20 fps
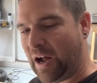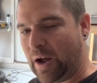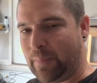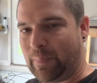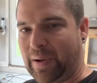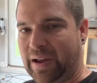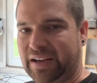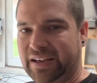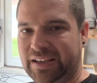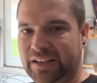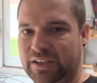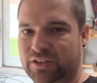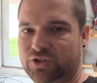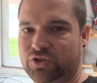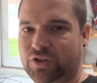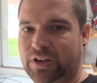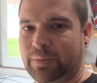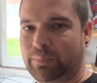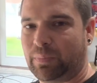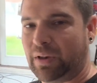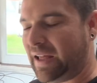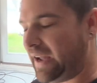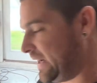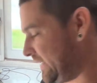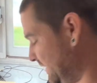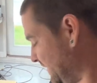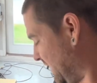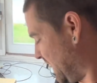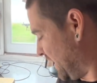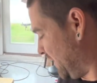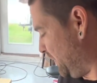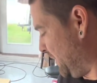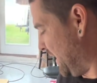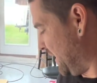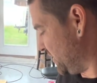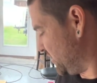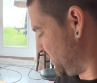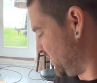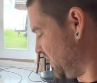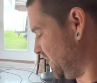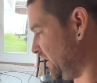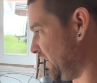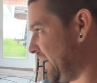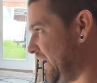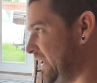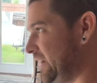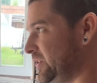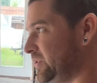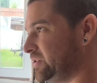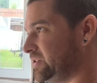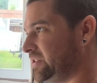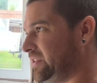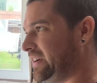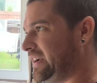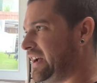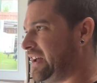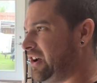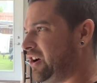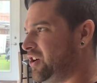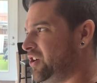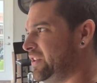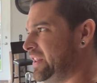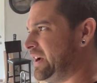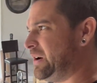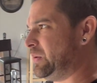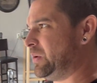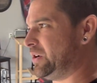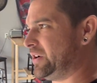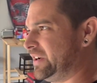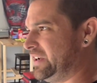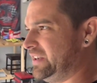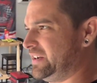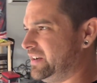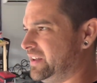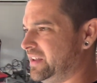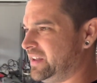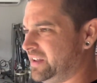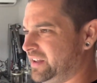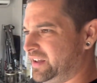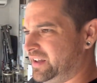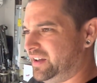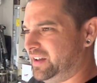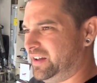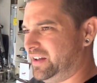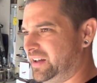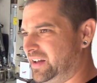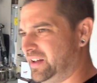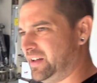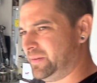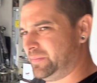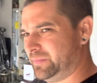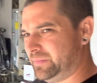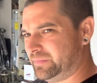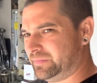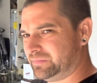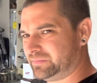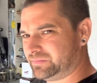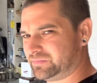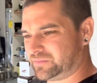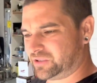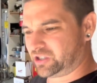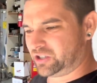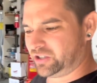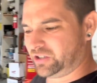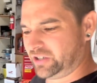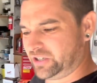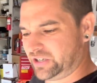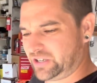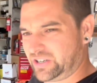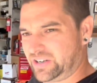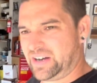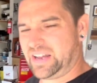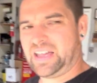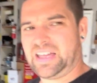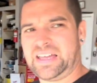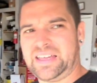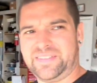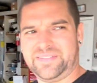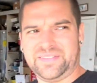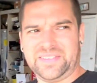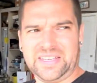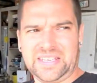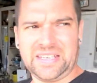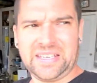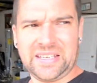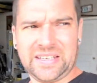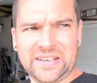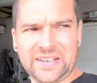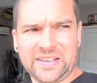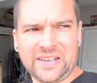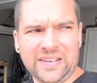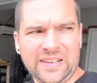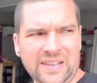painted it trim black to kind of match the handle. So I got all that working earlier, and then